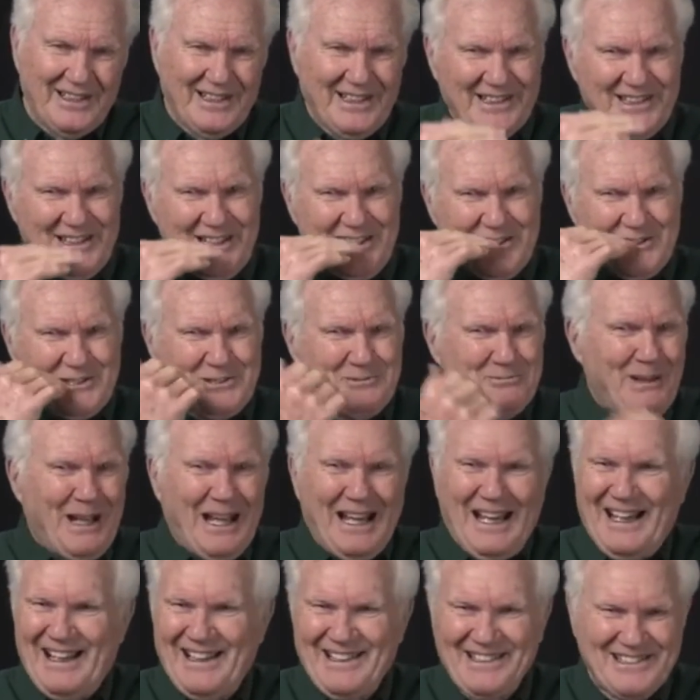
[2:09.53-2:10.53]
And he
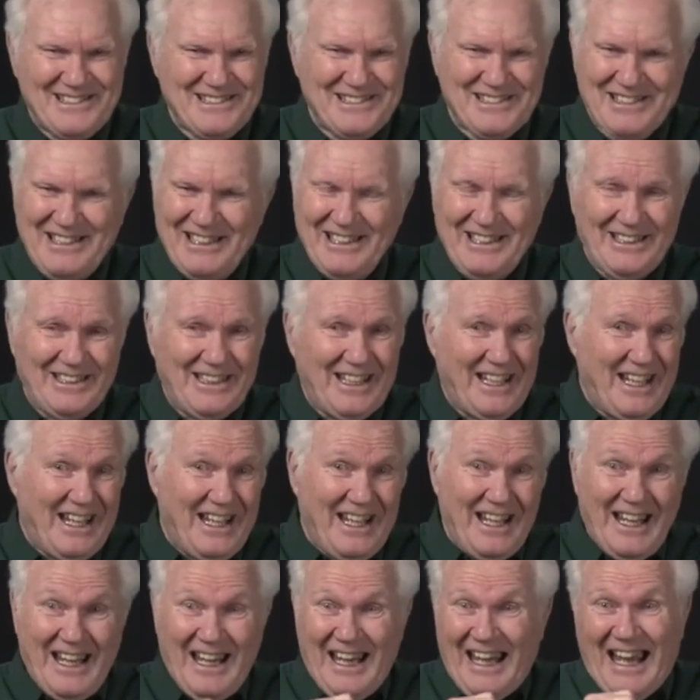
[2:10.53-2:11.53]
smiled and said,
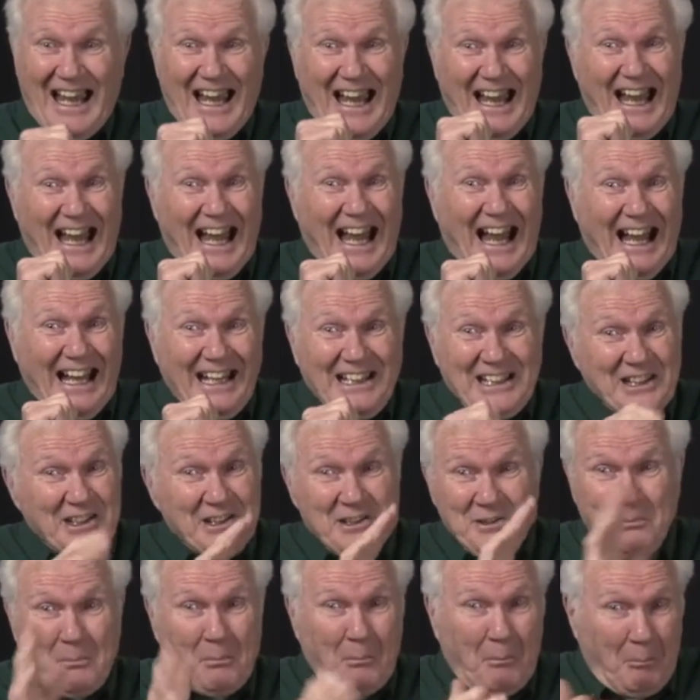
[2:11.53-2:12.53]
I
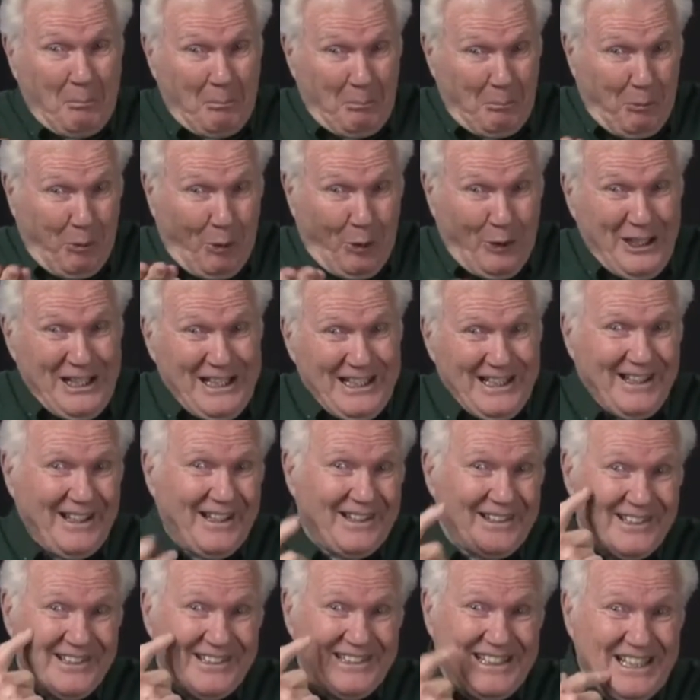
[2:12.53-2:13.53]
didn't bring
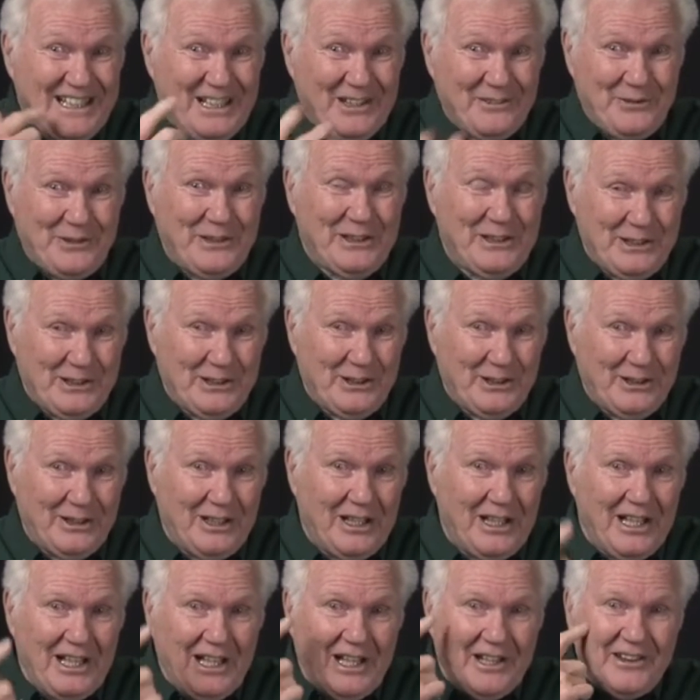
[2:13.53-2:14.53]
the deaf here.
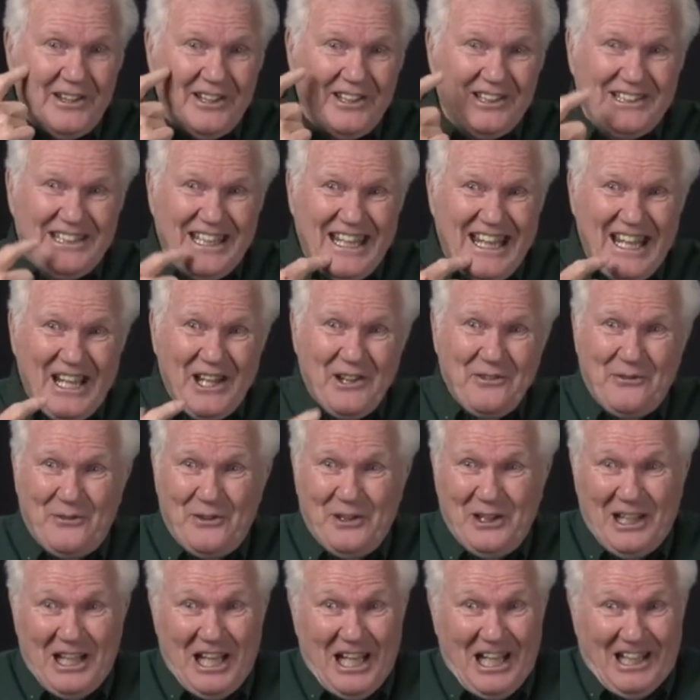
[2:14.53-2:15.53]
The deaf
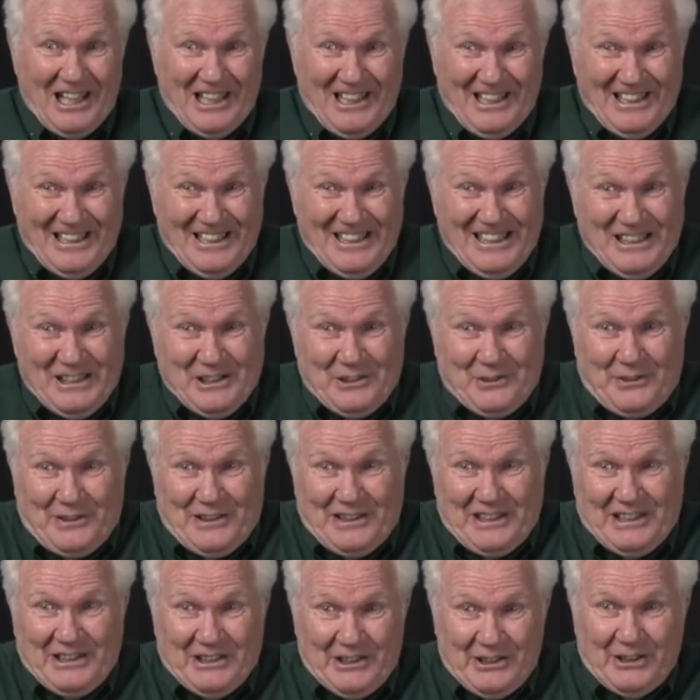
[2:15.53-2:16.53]
live
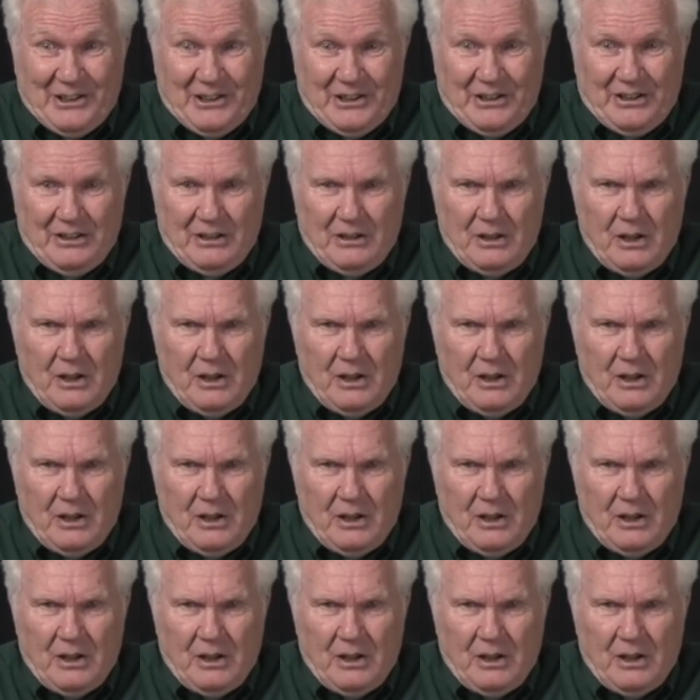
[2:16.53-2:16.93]
here.